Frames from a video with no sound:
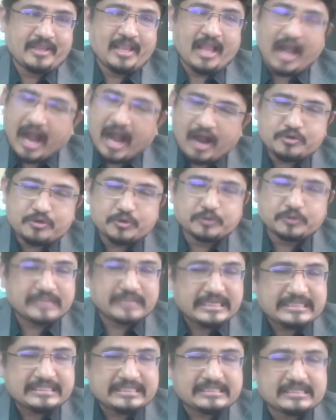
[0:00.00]
How to
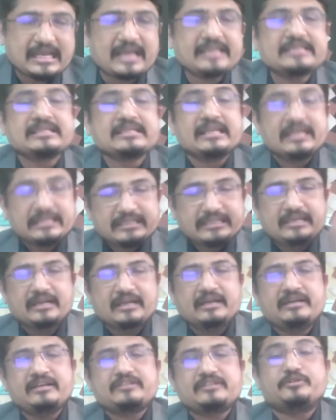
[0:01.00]
sensitize the
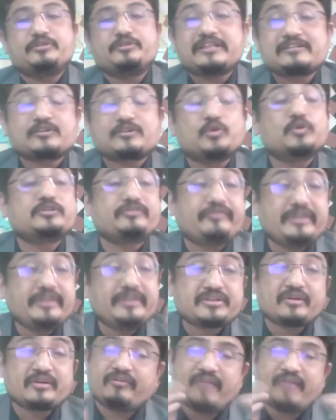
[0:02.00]
learners to discourse
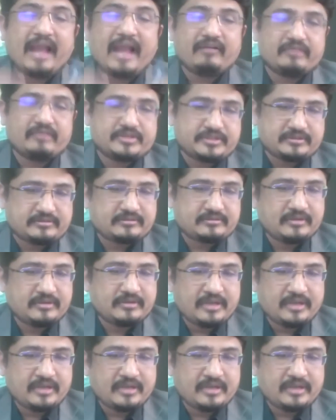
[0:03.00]
feature of languages?